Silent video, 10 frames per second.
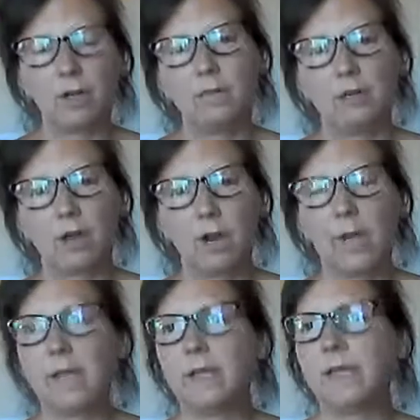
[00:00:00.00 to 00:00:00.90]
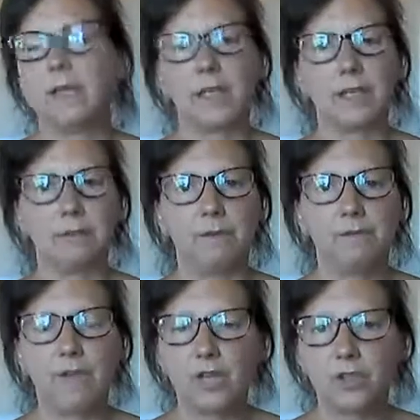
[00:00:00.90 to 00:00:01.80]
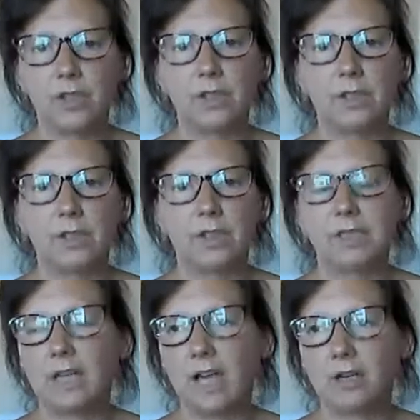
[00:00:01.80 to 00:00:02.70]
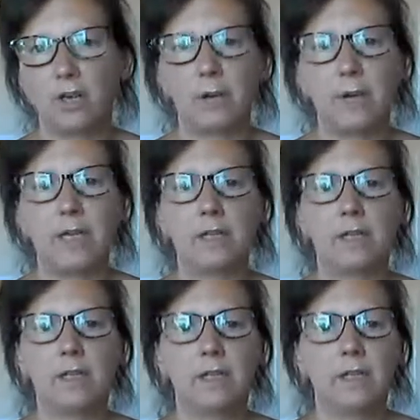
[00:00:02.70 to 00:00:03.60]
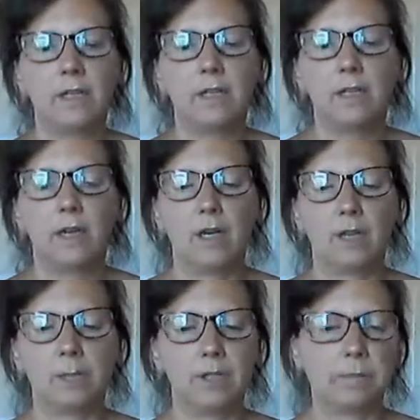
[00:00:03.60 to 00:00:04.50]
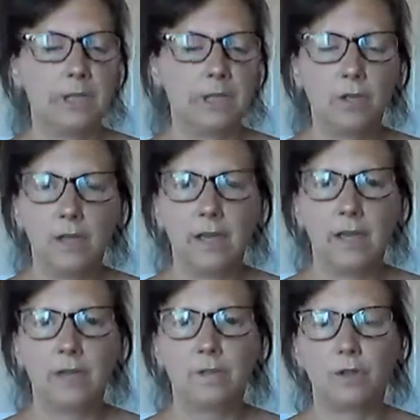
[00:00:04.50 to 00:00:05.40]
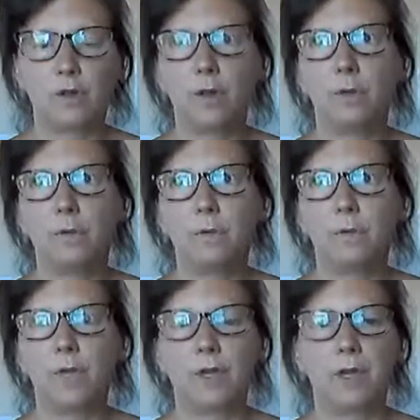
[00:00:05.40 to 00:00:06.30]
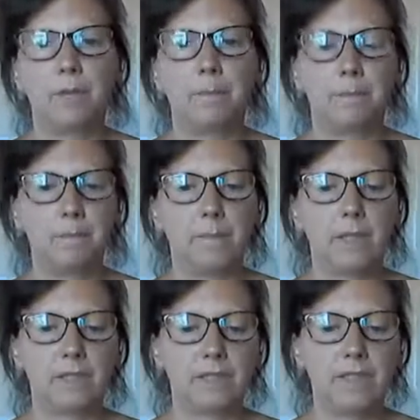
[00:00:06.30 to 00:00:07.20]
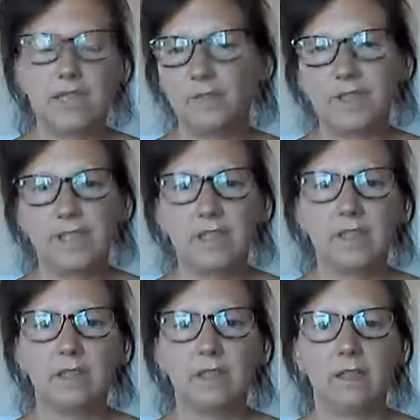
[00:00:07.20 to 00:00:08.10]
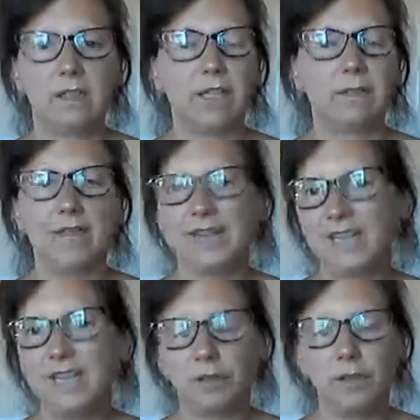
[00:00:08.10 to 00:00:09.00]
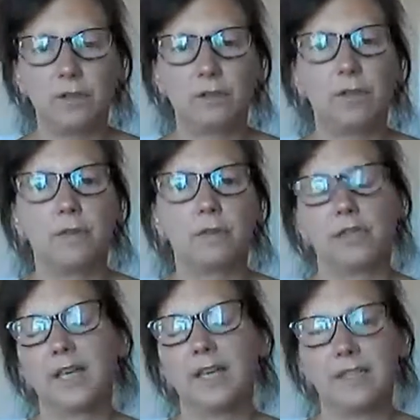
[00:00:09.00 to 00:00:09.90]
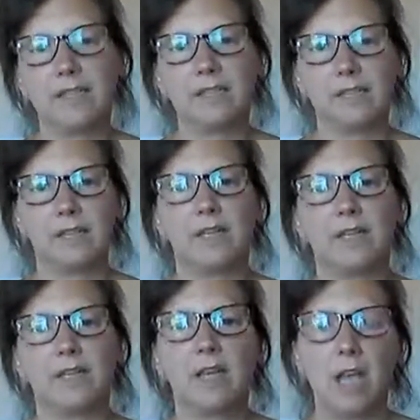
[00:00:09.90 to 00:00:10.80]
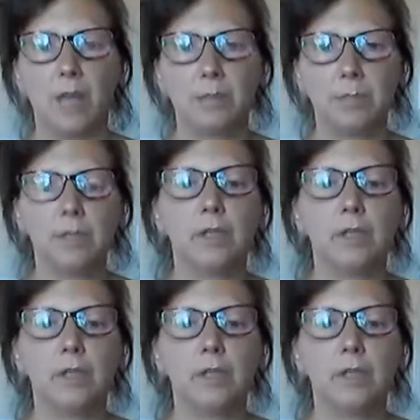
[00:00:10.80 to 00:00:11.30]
overgrowing, you can get some infections can start growing, some E. coli overgrowth, C. difficile, candida overgrowth, because candida is there to help